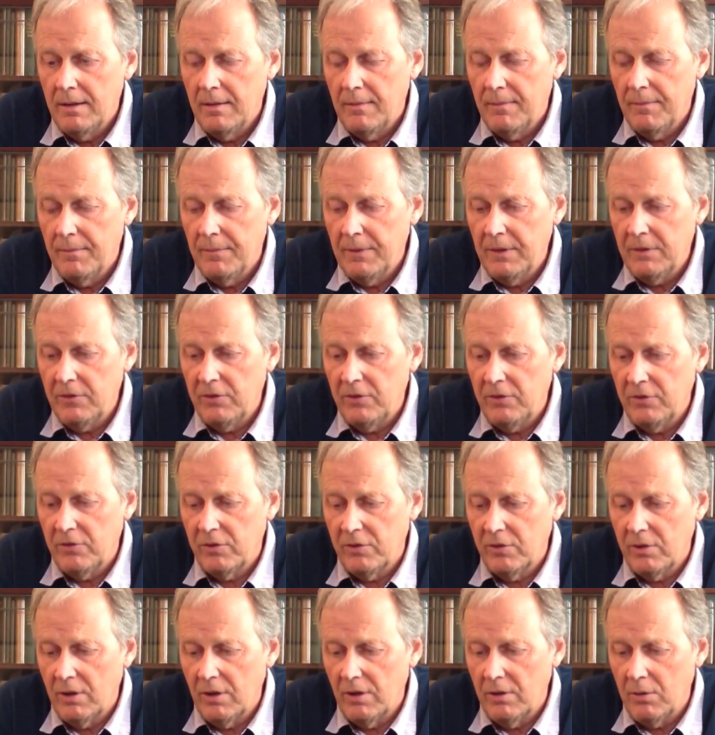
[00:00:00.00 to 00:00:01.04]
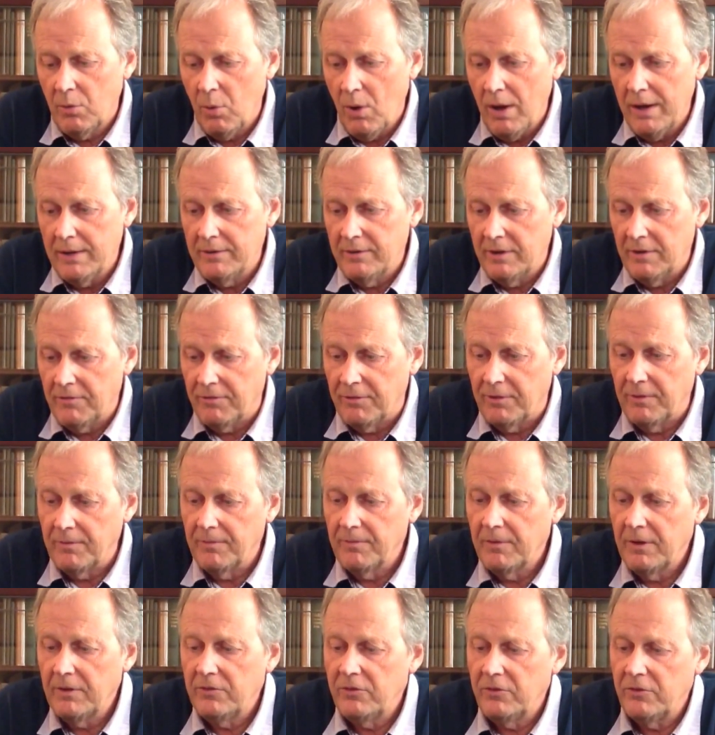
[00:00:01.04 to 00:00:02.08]
This is quite different.
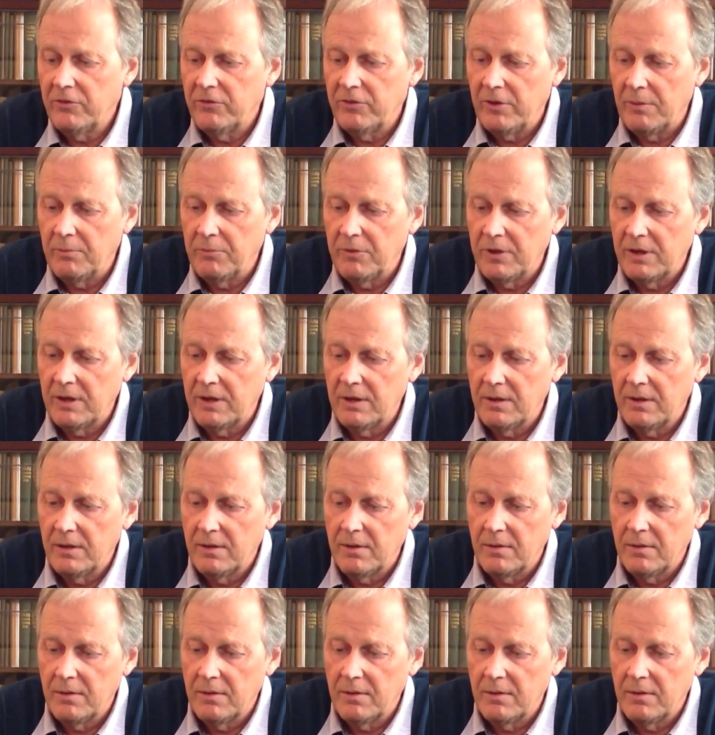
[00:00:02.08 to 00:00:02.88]
This is something